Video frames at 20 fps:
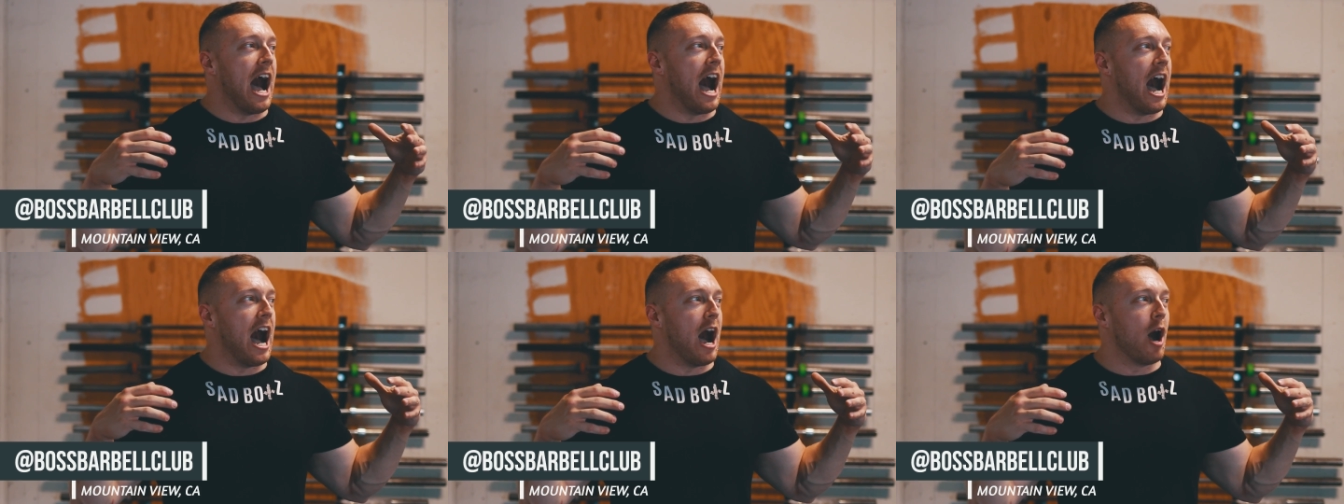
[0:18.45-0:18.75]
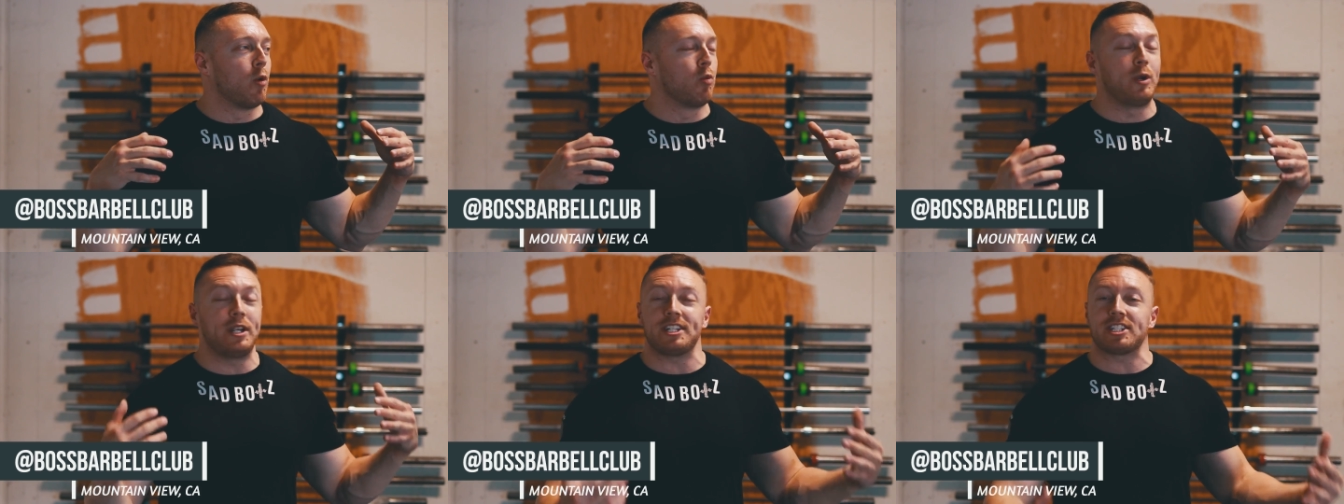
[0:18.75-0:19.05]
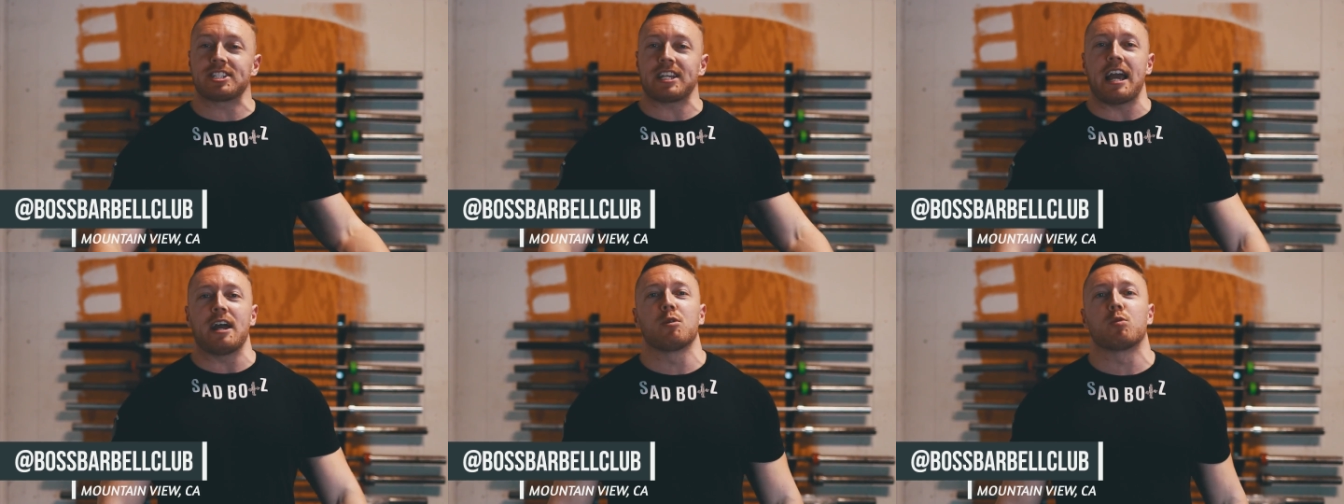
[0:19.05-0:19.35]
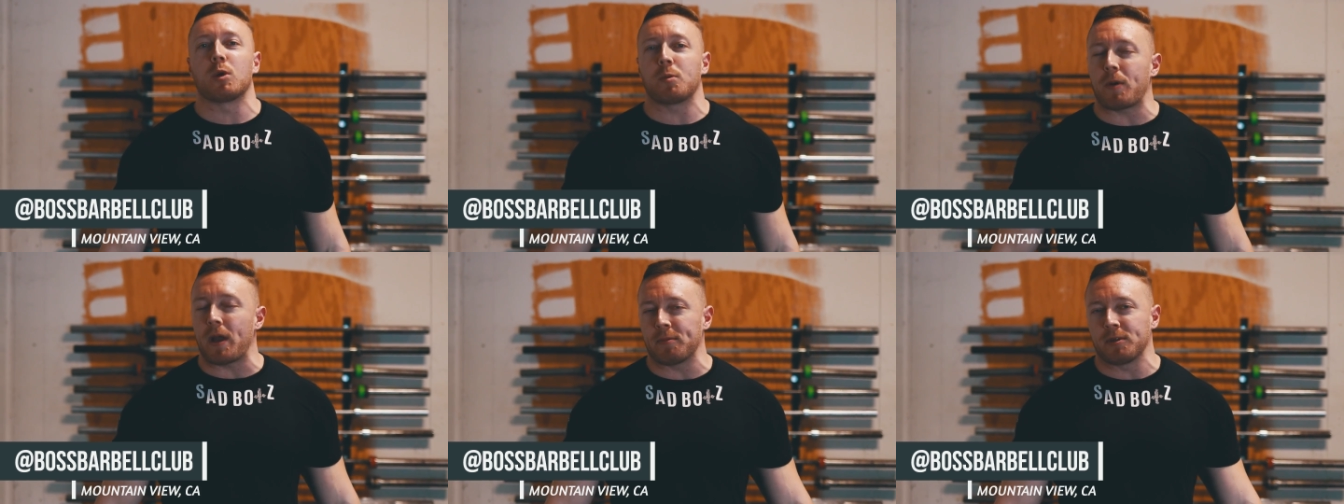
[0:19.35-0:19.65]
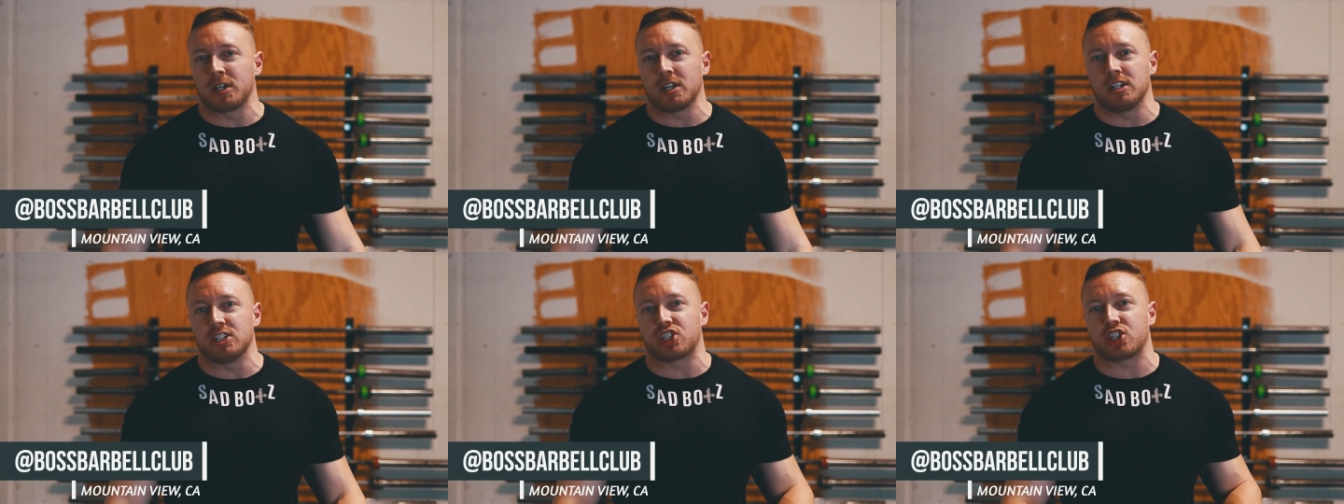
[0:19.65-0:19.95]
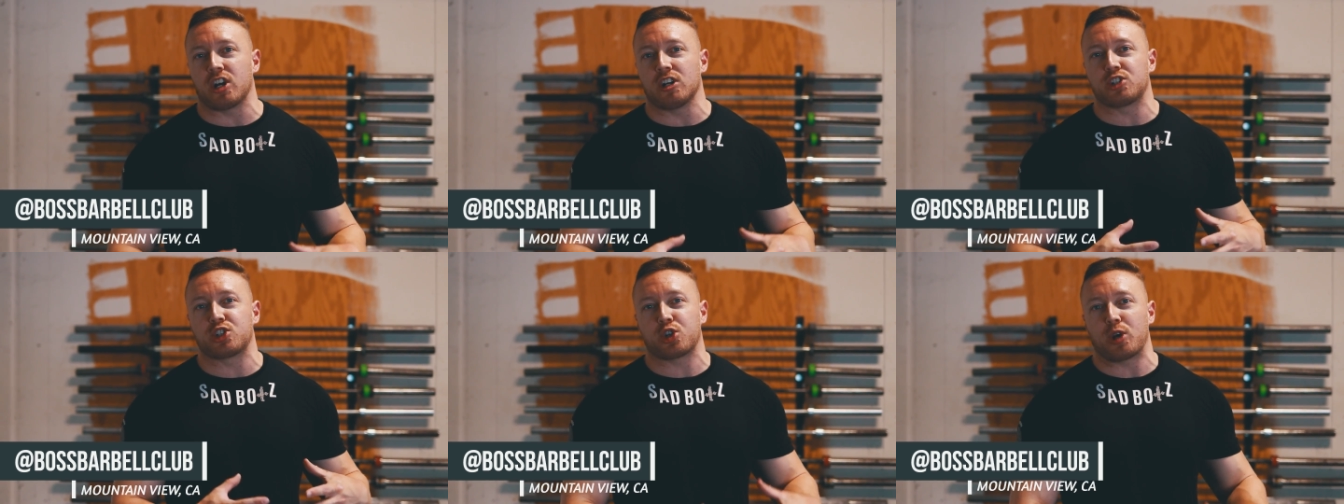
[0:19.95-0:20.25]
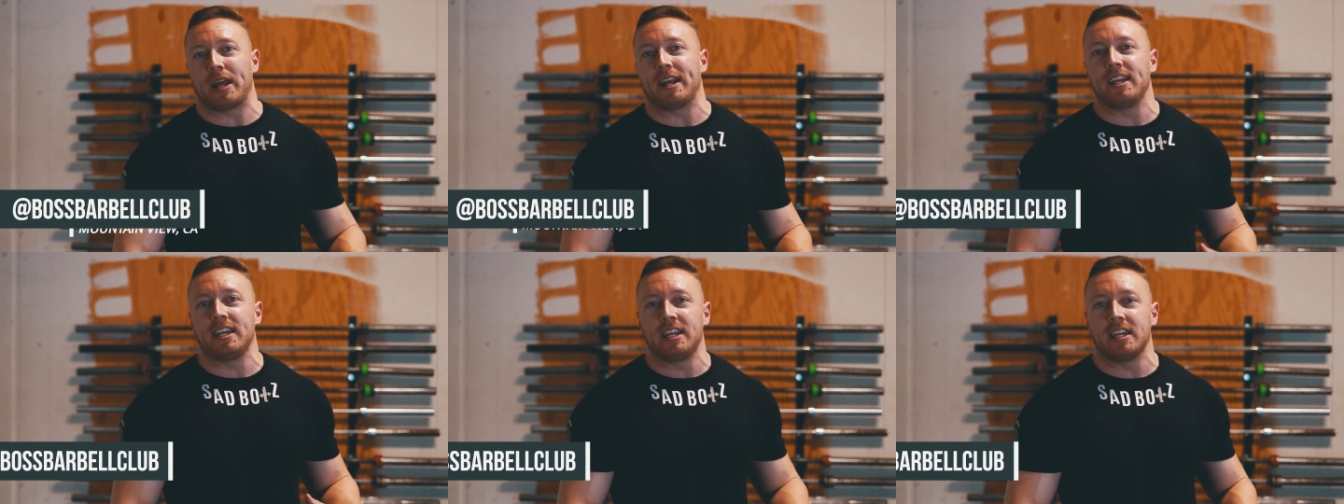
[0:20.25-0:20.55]
Uh, we decided we're probably going to start
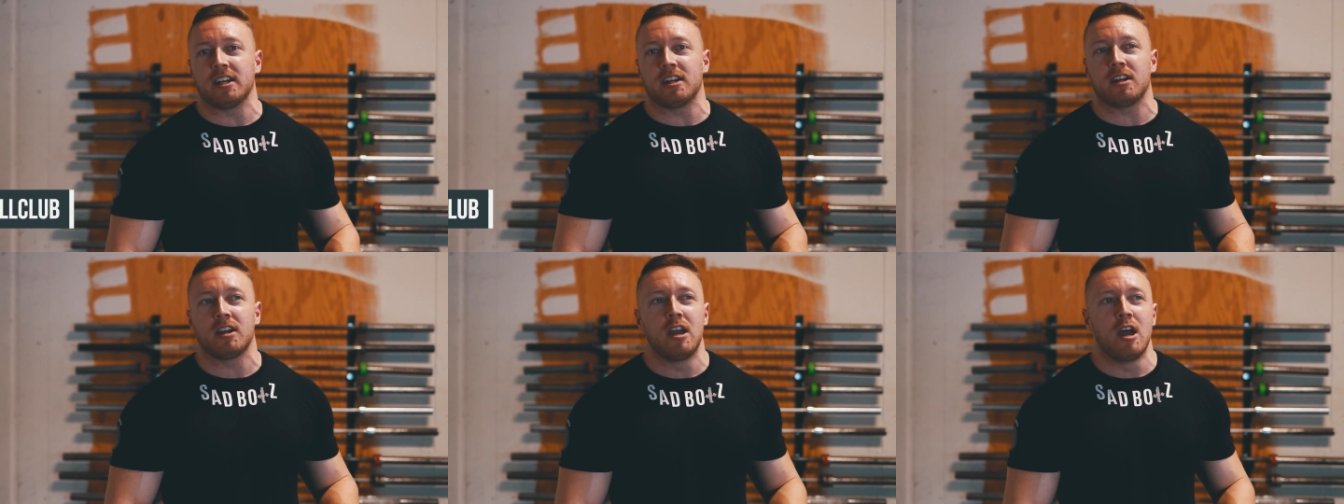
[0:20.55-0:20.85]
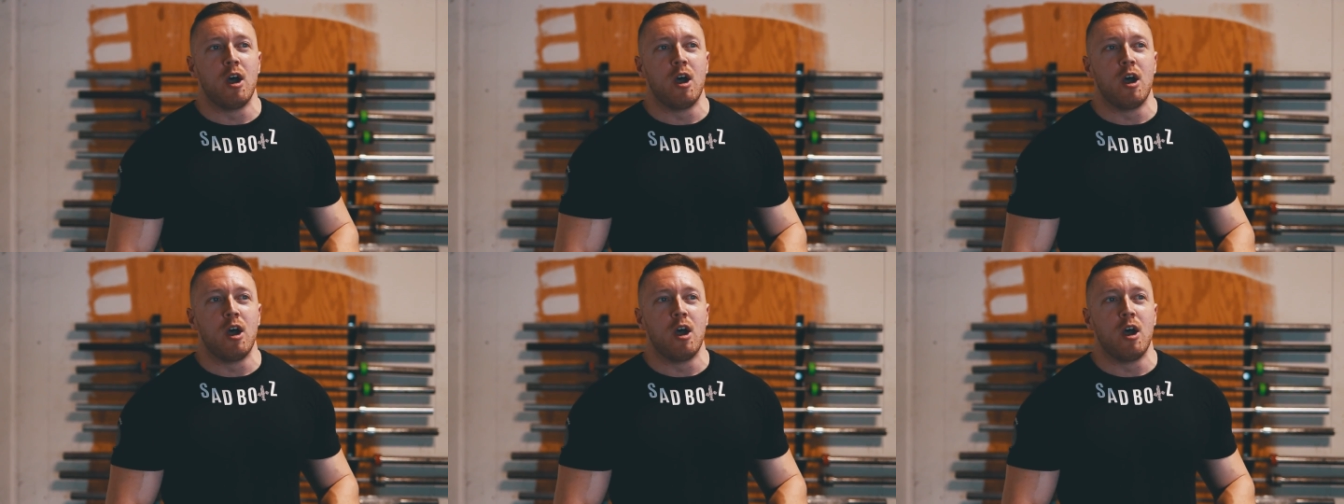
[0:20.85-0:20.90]
training here.